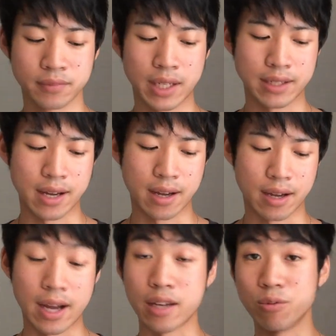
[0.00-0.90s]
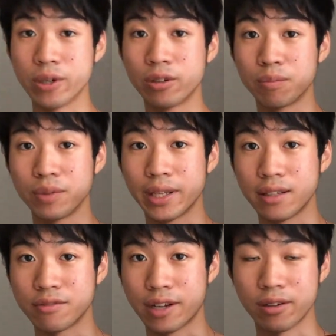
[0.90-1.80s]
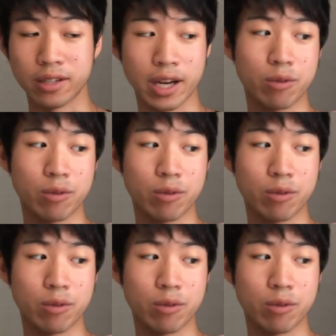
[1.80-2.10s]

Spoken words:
And I will play the violin.